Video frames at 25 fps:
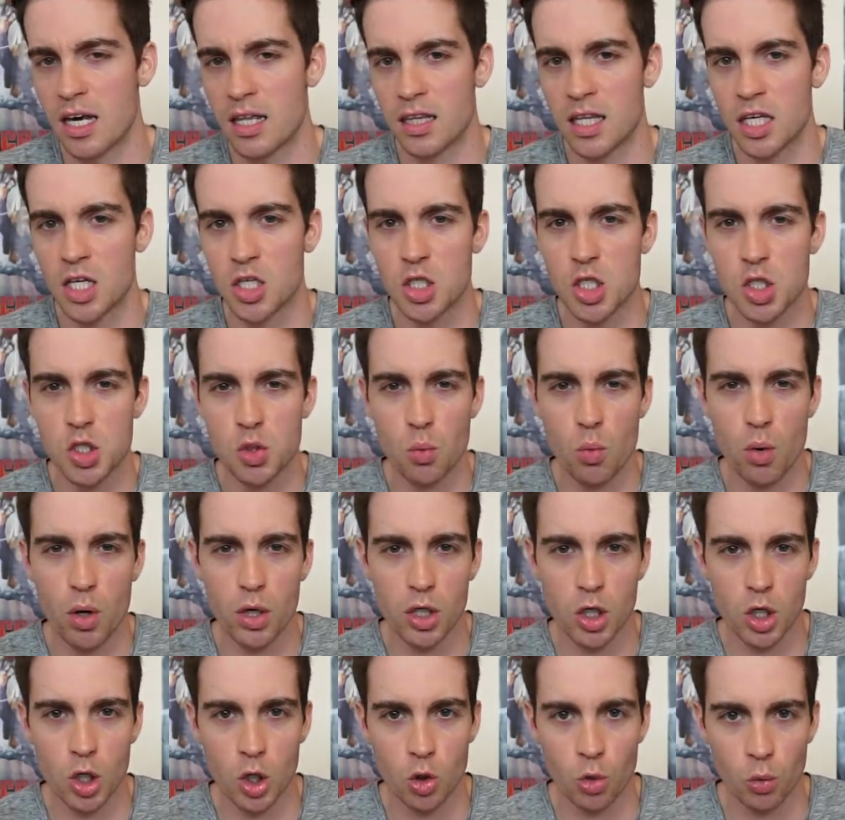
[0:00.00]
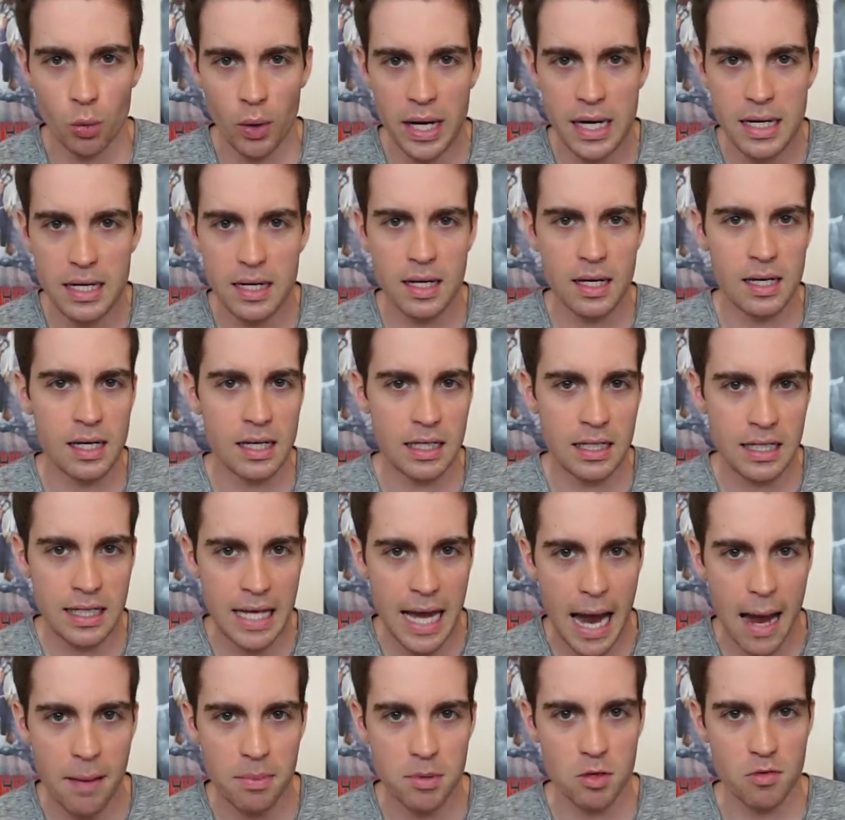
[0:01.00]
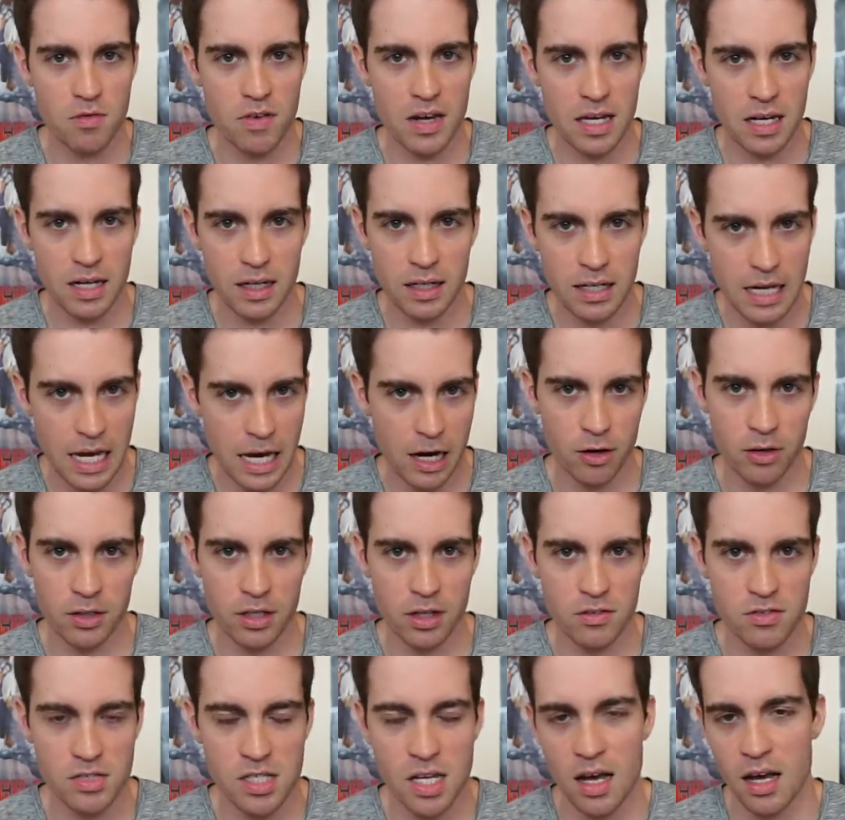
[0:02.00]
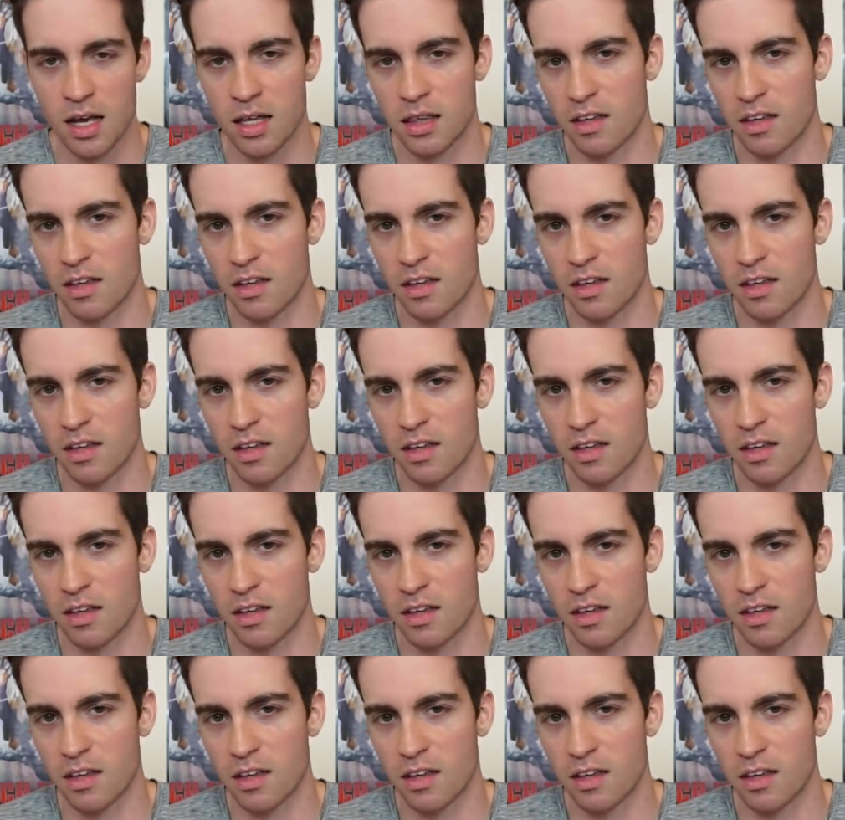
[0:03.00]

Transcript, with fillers: They just want great, captivating narratives